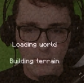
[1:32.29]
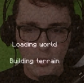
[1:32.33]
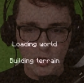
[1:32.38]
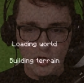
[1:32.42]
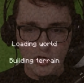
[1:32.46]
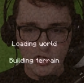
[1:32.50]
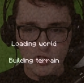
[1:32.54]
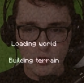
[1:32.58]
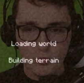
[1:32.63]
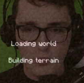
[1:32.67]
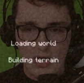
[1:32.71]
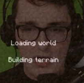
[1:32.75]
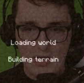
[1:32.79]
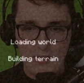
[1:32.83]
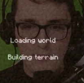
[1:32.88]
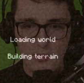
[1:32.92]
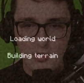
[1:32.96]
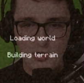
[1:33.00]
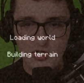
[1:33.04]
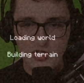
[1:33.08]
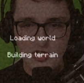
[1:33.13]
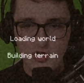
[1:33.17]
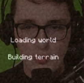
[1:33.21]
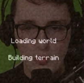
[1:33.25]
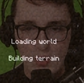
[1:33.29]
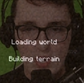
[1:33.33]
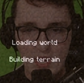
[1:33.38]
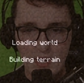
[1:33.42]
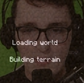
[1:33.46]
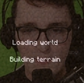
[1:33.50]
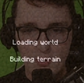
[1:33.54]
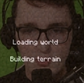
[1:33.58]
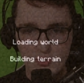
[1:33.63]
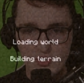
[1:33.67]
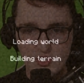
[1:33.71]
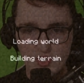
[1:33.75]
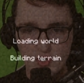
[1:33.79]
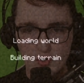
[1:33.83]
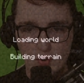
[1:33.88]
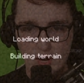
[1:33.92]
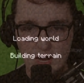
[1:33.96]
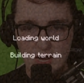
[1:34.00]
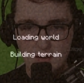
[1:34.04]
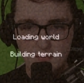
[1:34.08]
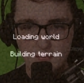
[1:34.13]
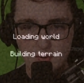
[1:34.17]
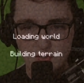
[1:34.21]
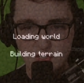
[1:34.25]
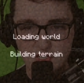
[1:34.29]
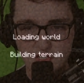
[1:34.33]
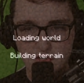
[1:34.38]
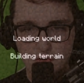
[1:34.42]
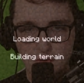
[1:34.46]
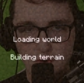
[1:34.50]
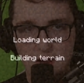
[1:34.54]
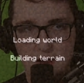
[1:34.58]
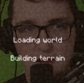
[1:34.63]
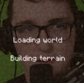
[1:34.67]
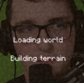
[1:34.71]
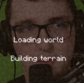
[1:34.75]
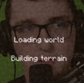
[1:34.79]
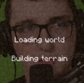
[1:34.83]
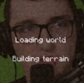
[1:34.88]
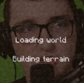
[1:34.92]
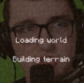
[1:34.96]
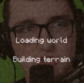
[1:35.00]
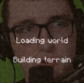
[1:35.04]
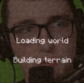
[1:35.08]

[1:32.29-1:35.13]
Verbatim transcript: Building terrain, building terrain, building terrain, building terrain, building